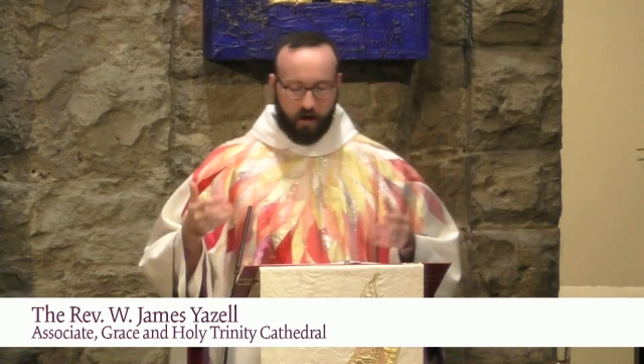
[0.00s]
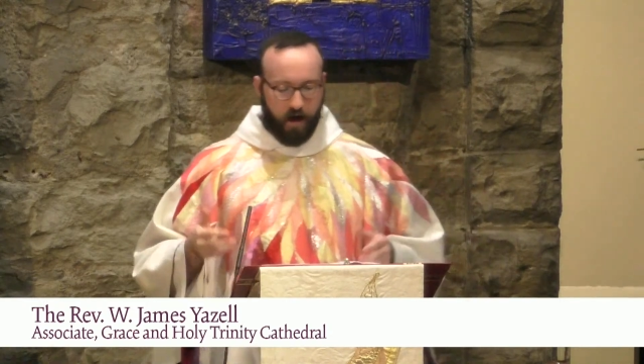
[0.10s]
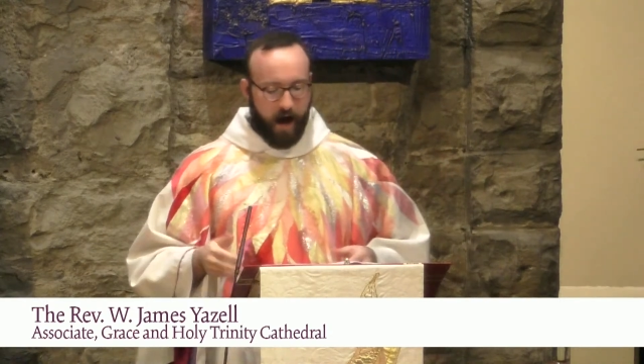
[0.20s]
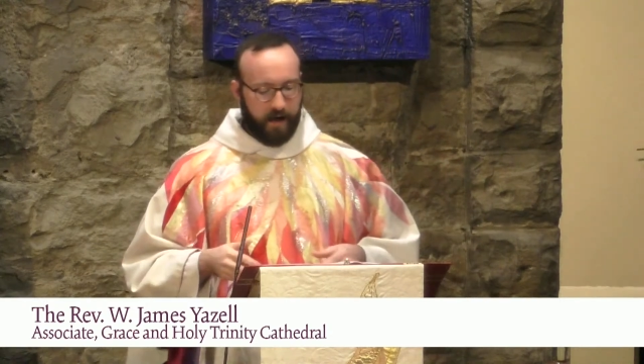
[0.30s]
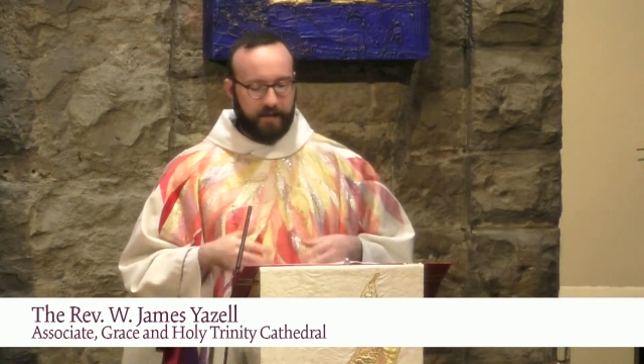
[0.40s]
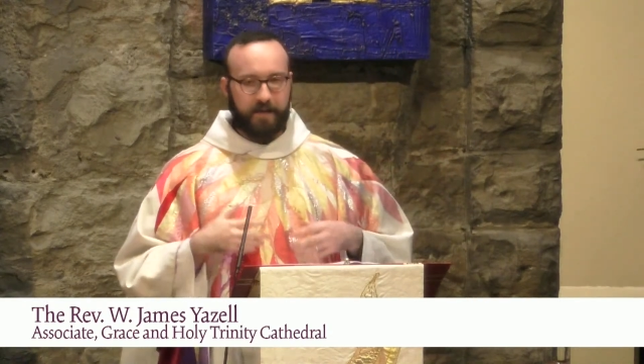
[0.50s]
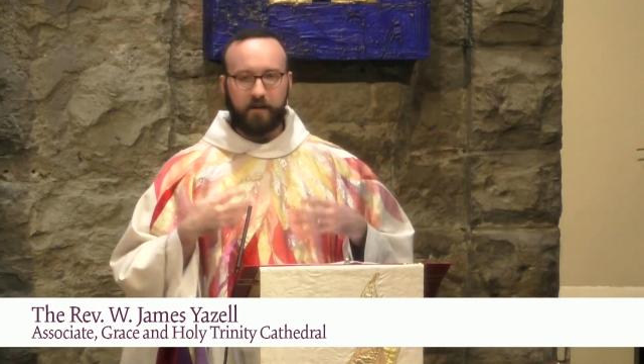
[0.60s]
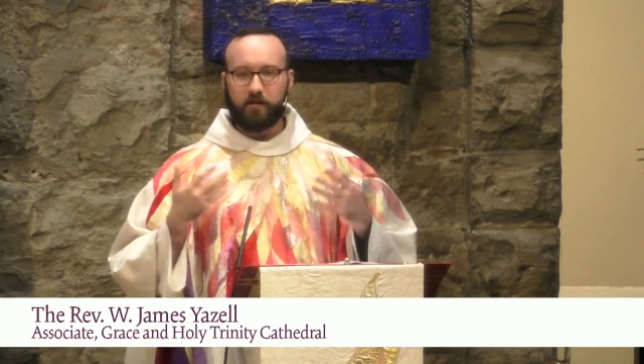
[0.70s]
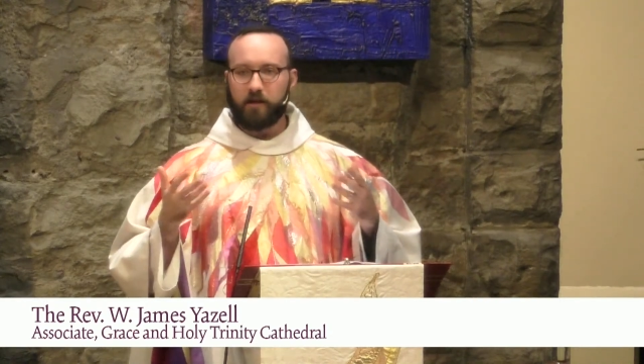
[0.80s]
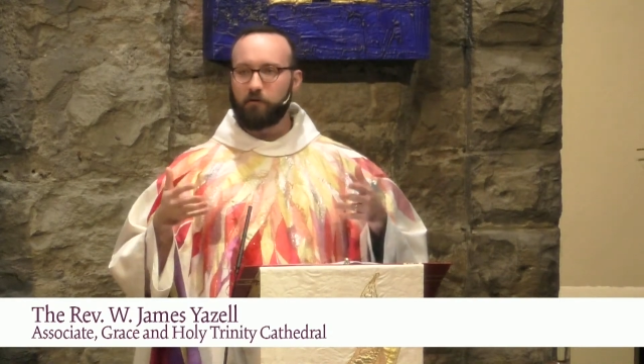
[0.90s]

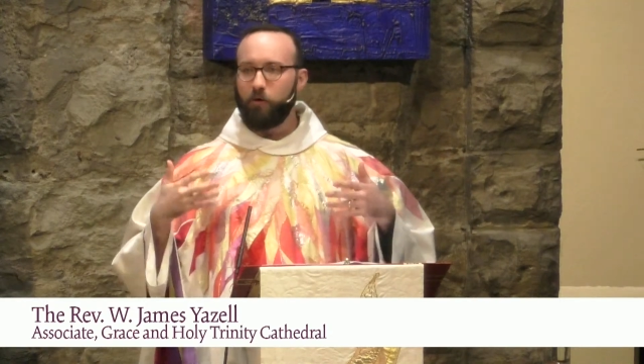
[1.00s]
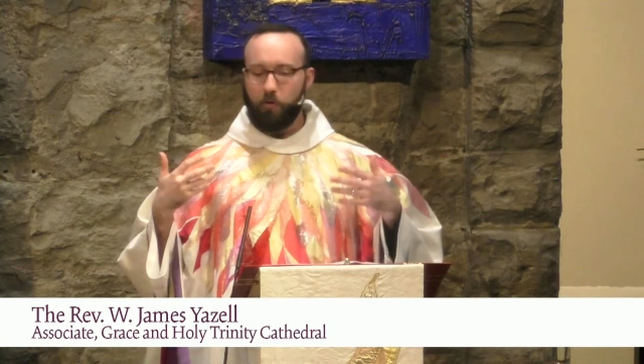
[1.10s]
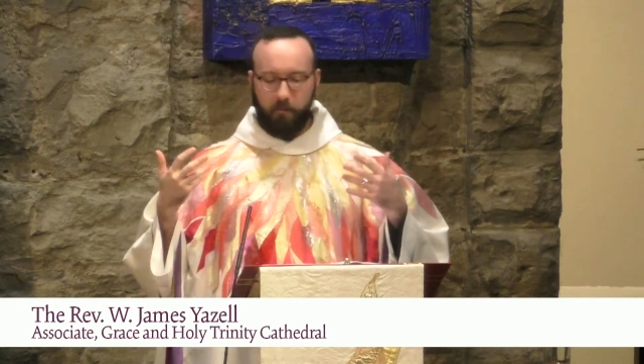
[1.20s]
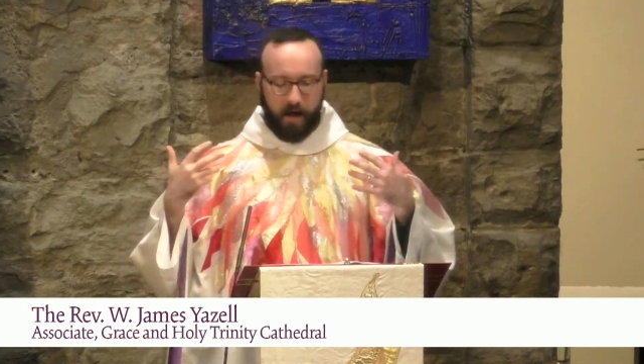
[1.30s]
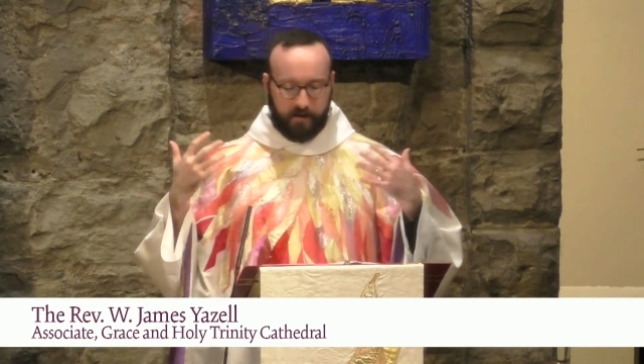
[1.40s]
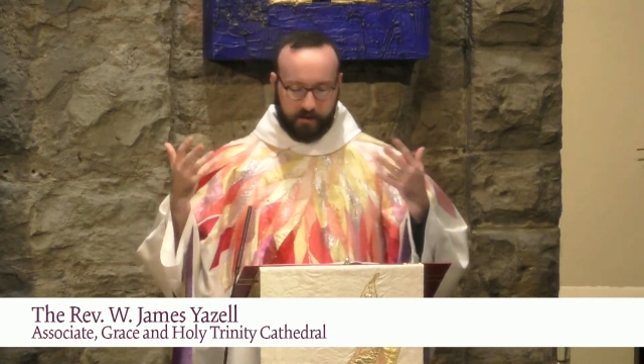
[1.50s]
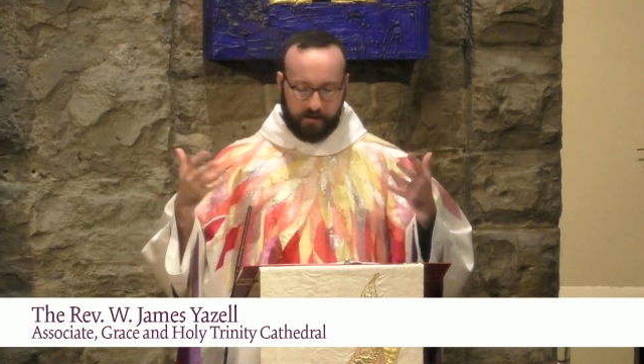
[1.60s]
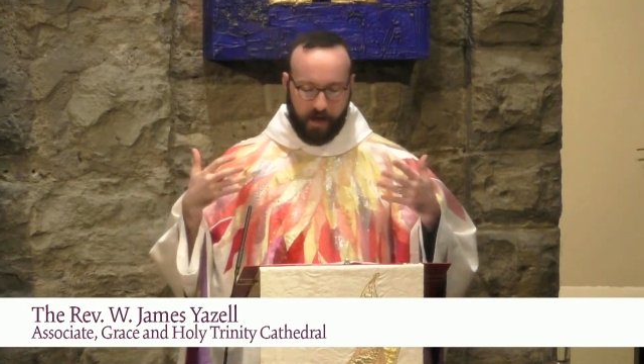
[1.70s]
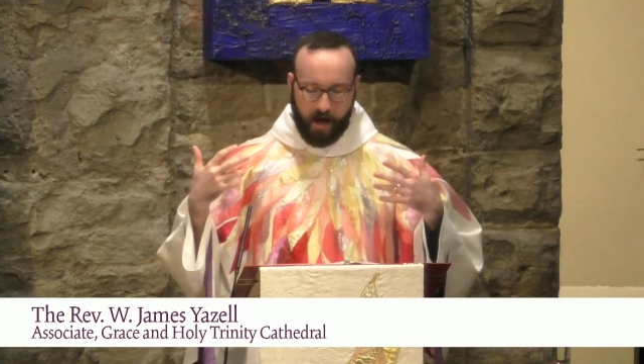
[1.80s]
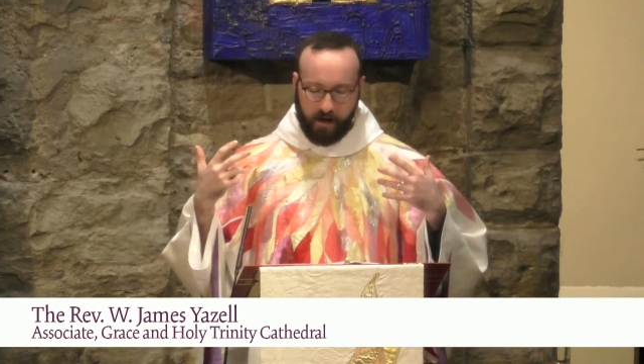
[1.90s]
idyllic,
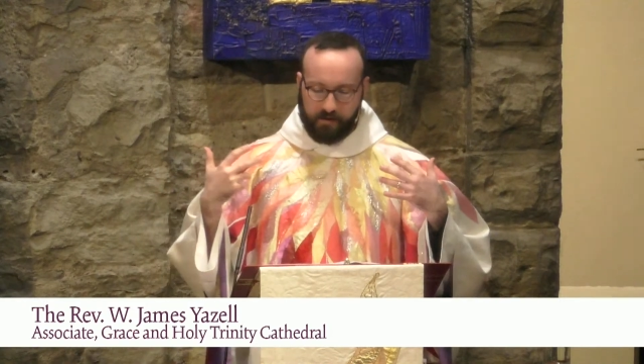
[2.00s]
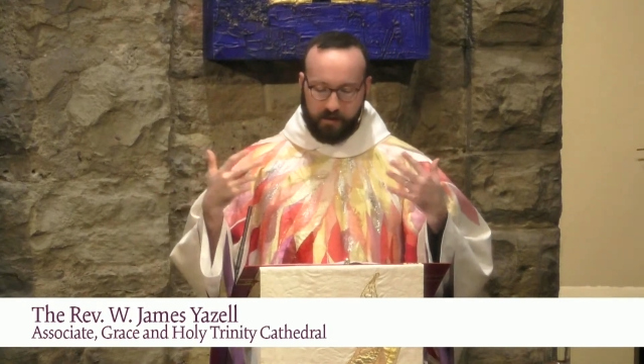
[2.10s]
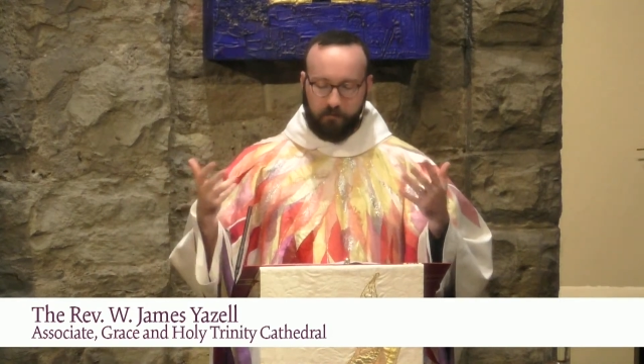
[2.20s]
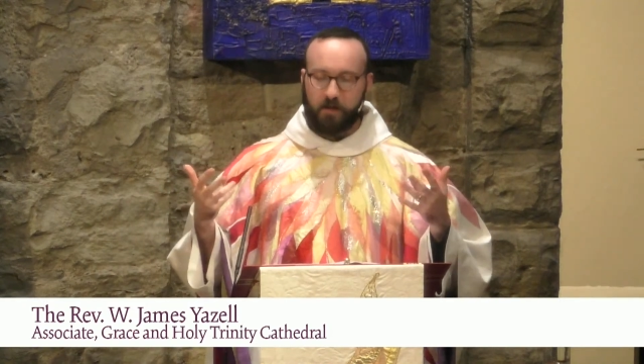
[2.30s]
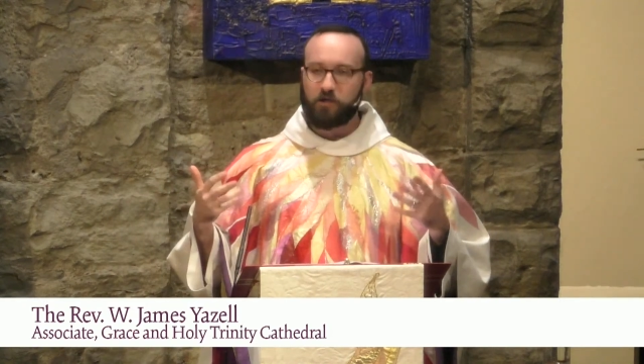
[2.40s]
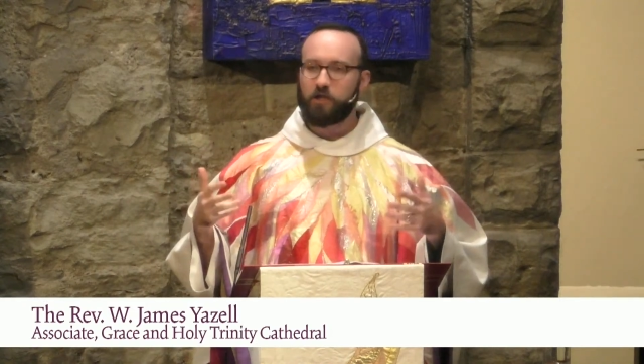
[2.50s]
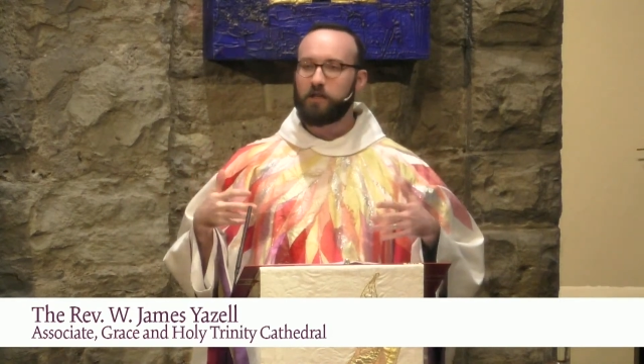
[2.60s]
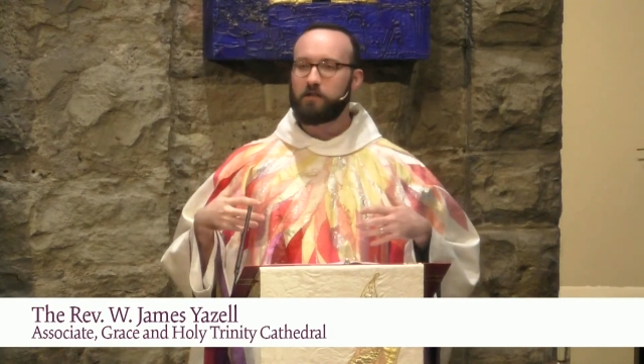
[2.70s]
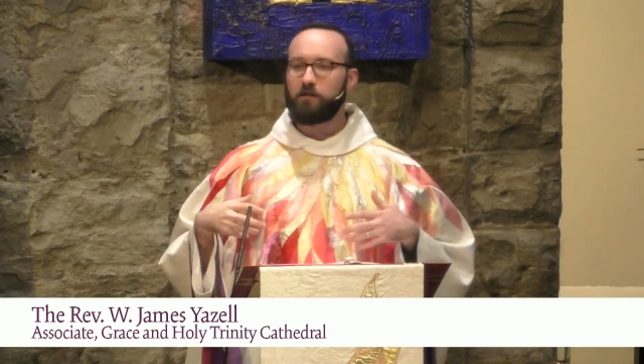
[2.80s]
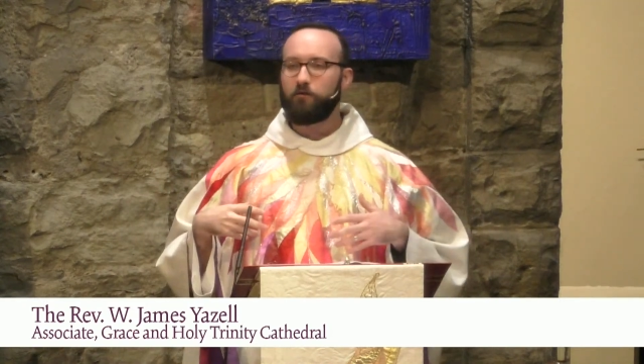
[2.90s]
romanticized
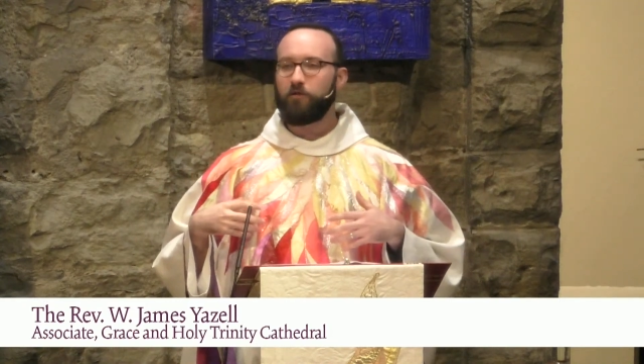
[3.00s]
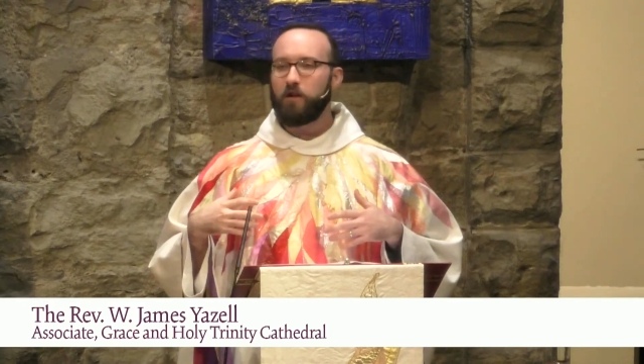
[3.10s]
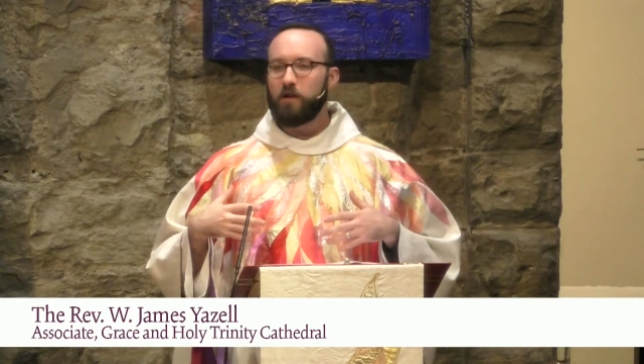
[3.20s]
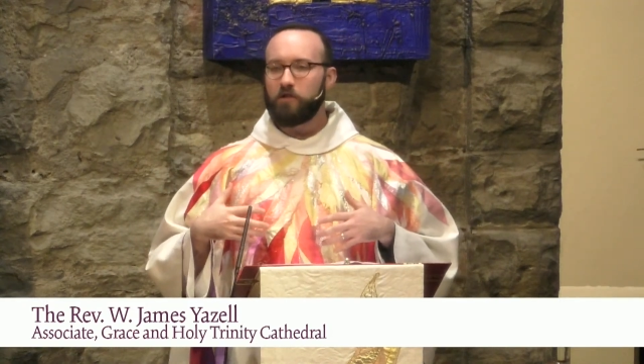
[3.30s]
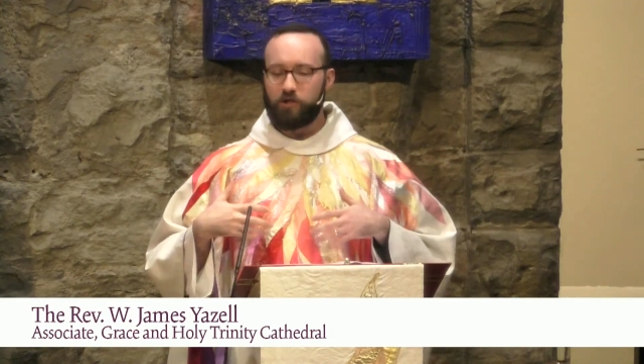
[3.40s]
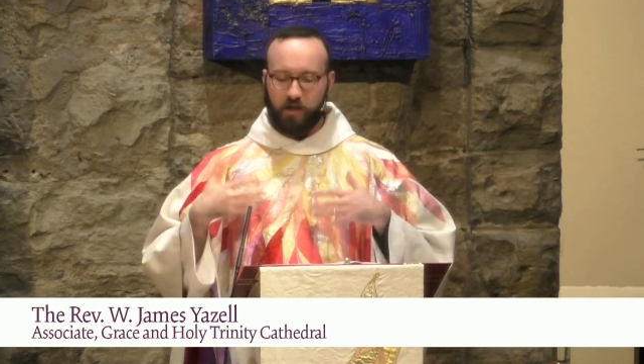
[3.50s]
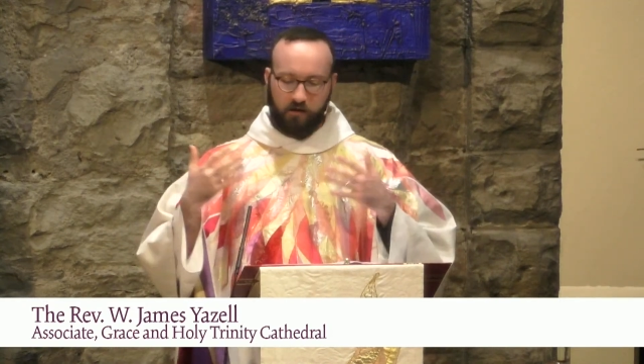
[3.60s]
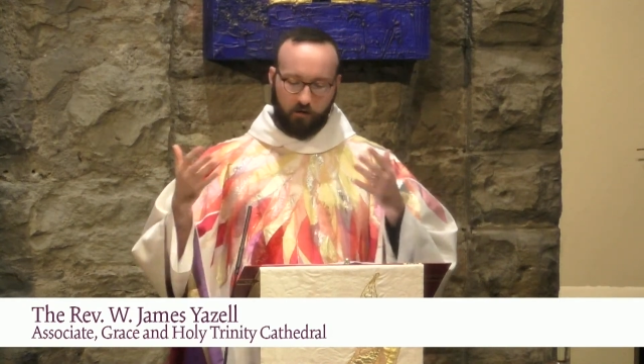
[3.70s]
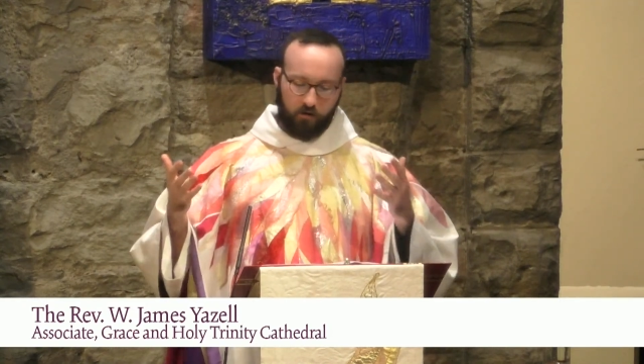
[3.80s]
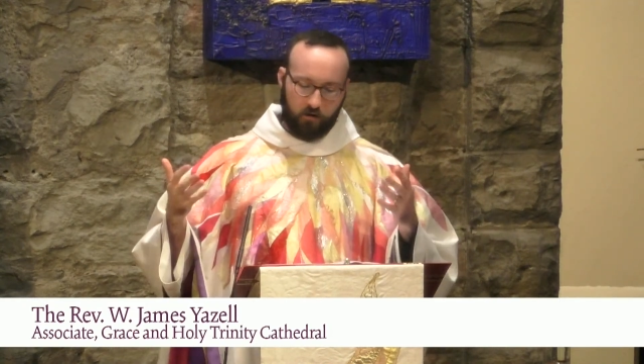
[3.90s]
images of, gentle